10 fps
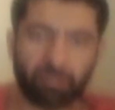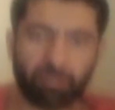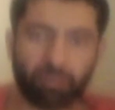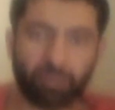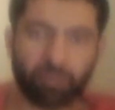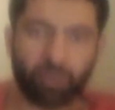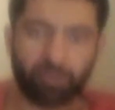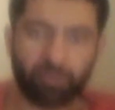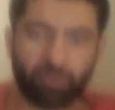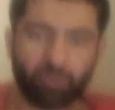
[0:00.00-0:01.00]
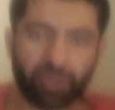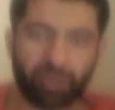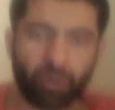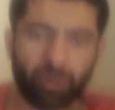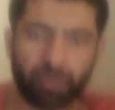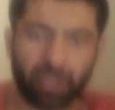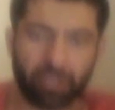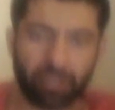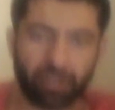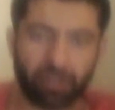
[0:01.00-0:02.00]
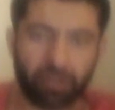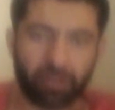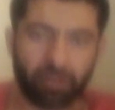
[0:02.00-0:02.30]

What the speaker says: a pool, water pool with a mermaid in,